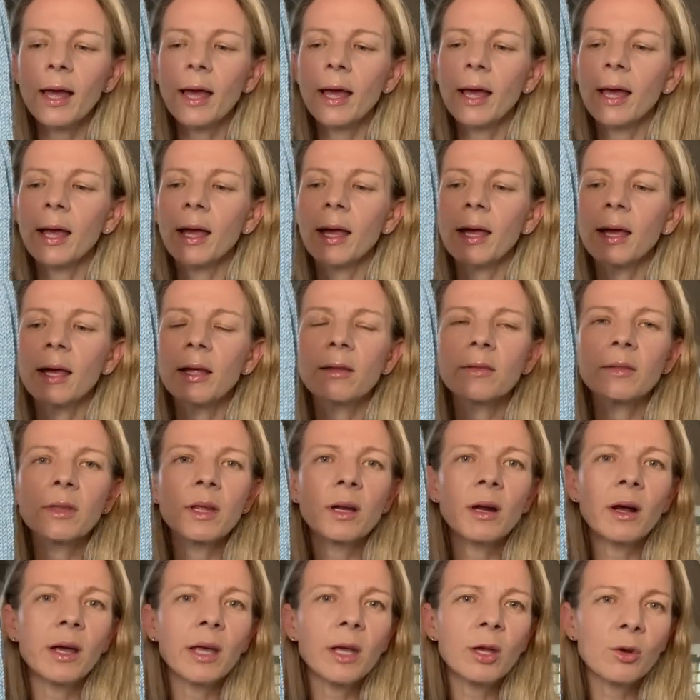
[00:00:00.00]
and then
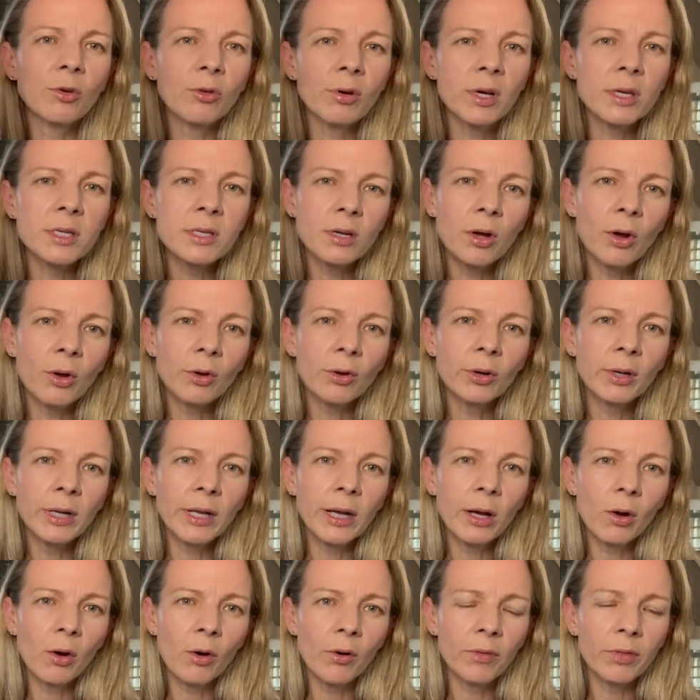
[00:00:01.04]
I increased
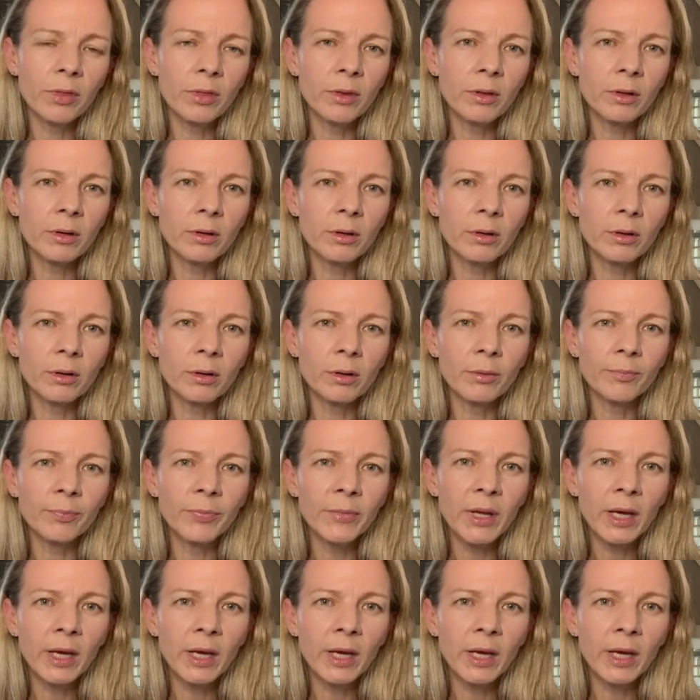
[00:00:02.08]
only on the